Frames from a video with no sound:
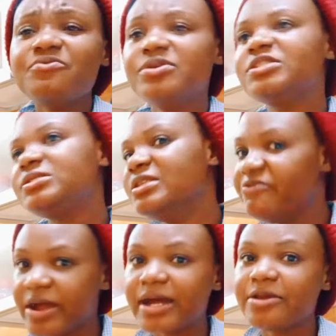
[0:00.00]
with
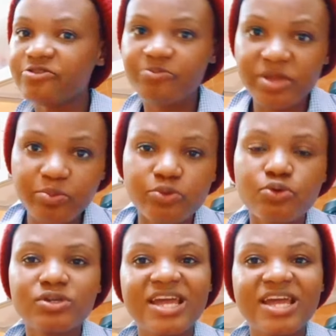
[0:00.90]
different kind of people.